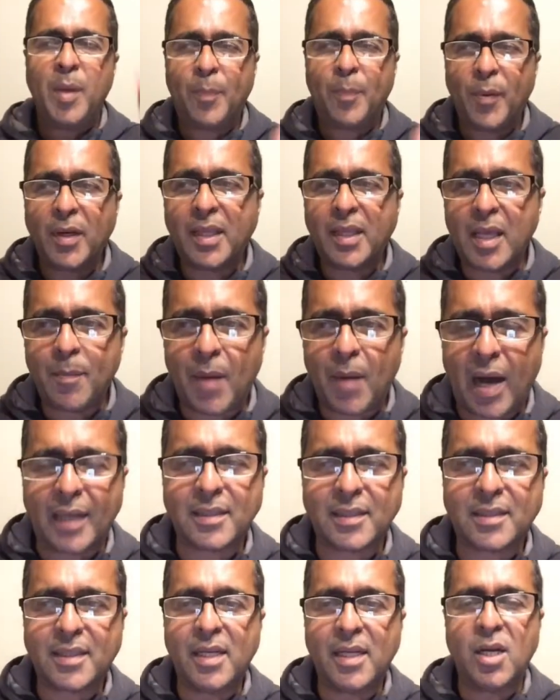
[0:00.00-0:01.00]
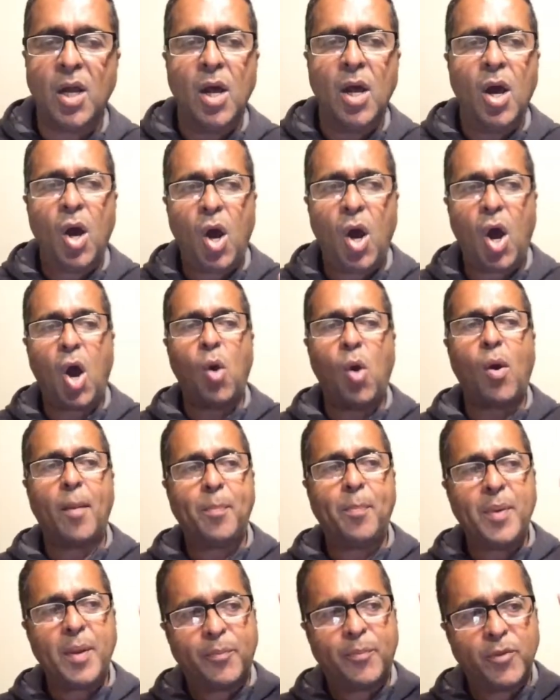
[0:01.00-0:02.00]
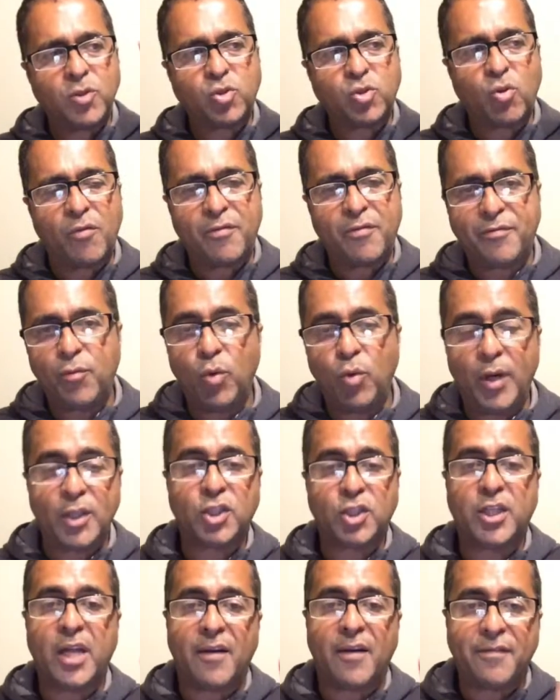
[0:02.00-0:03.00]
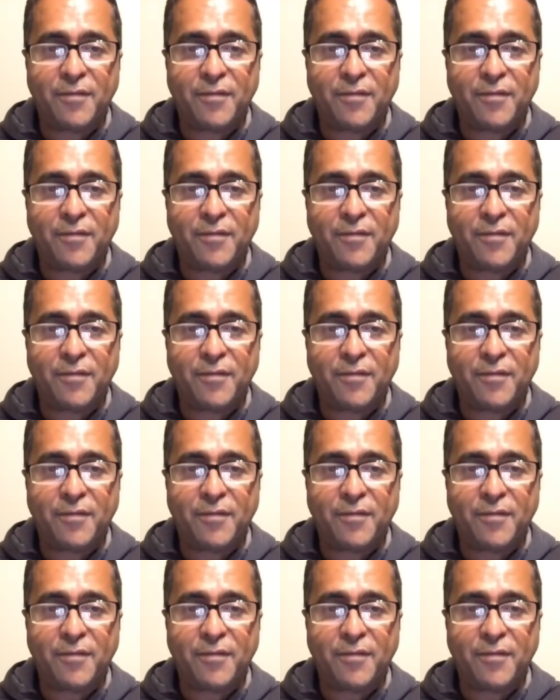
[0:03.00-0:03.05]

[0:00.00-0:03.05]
people keep asking, how are people so foolish?